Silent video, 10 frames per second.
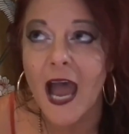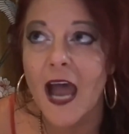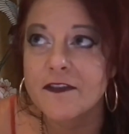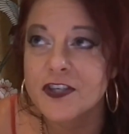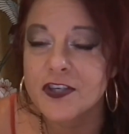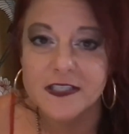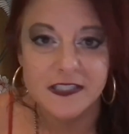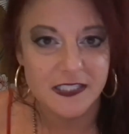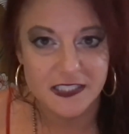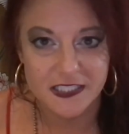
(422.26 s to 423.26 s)
after
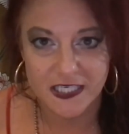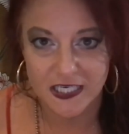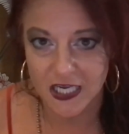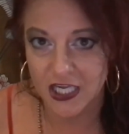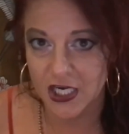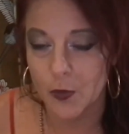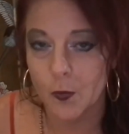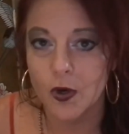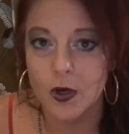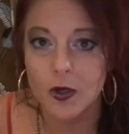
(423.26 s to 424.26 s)
existing in a
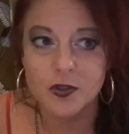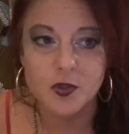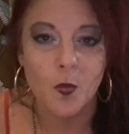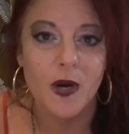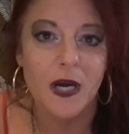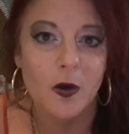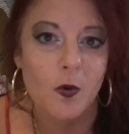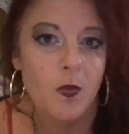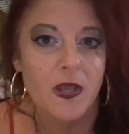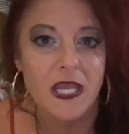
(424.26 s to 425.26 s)
world where
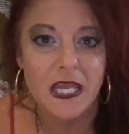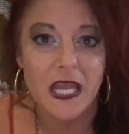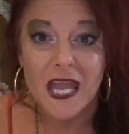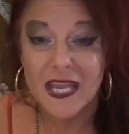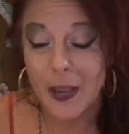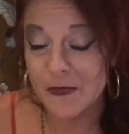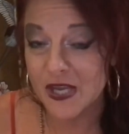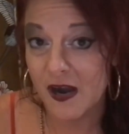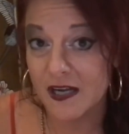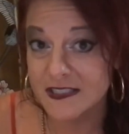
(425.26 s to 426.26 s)
we can be
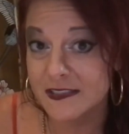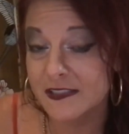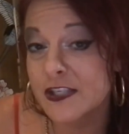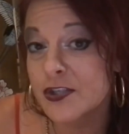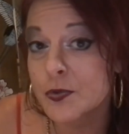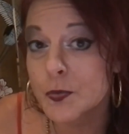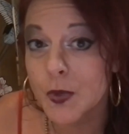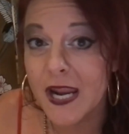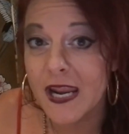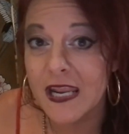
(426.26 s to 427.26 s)
constantly
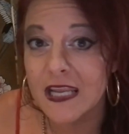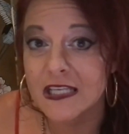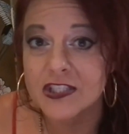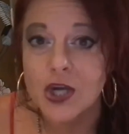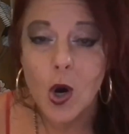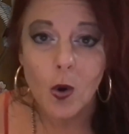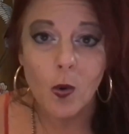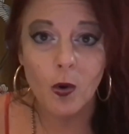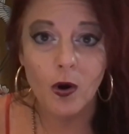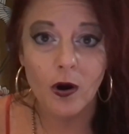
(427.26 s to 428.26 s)
drained
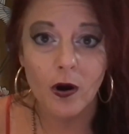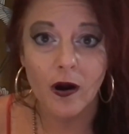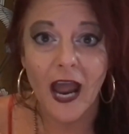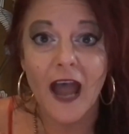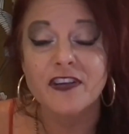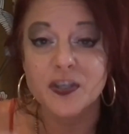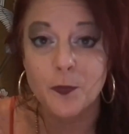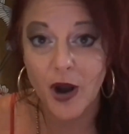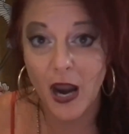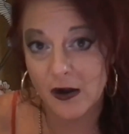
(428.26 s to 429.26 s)
or having to
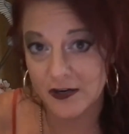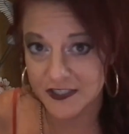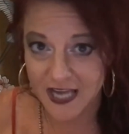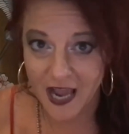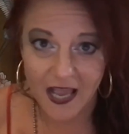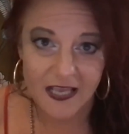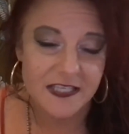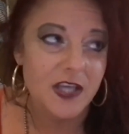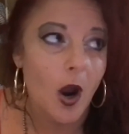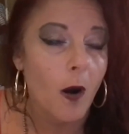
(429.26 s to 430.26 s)

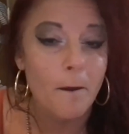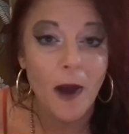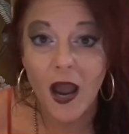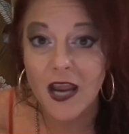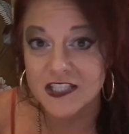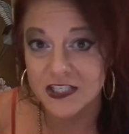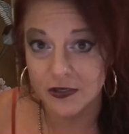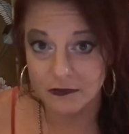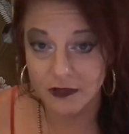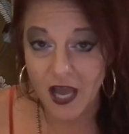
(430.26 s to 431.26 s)
prioritize our mind and
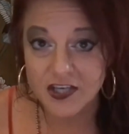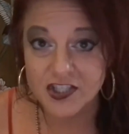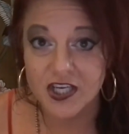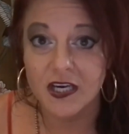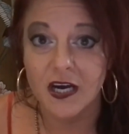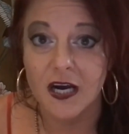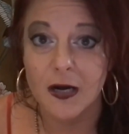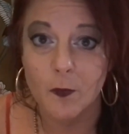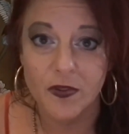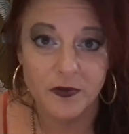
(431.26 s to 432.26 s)
our logic,
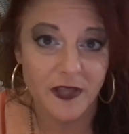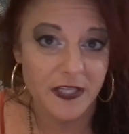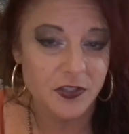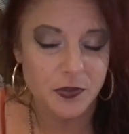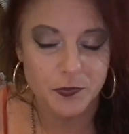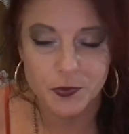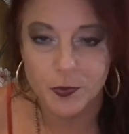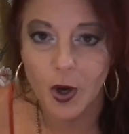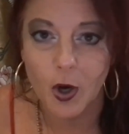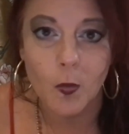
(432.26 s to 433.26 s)
um, whether that's
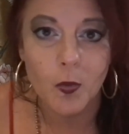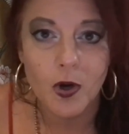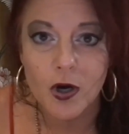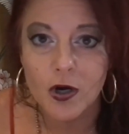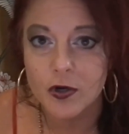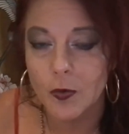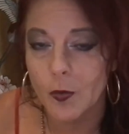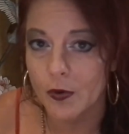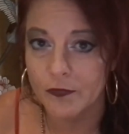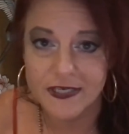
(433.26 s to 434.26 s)
through our work
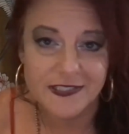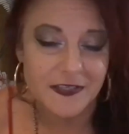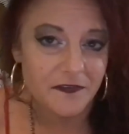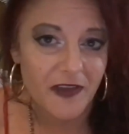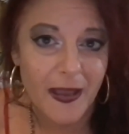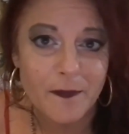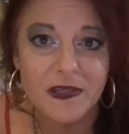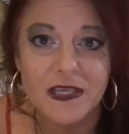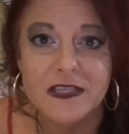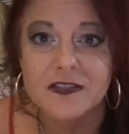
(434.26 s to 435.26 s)
or raising
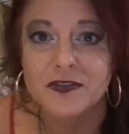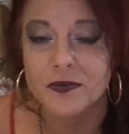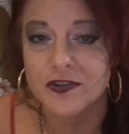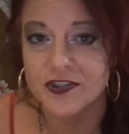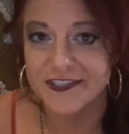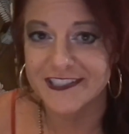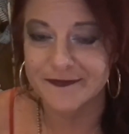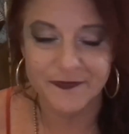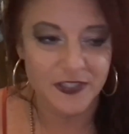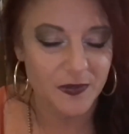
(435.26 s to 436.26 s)
families or just,
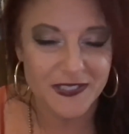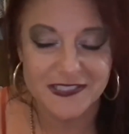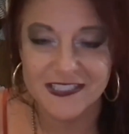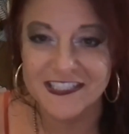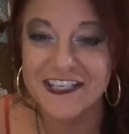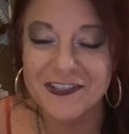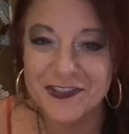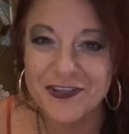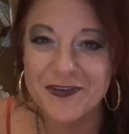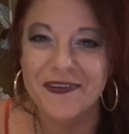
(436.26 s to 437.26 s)
you know, existing
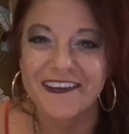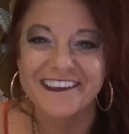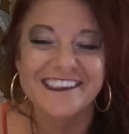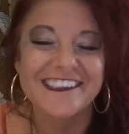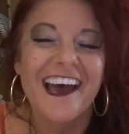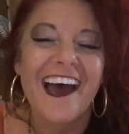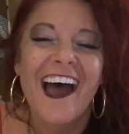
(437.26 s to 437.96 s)
as humans.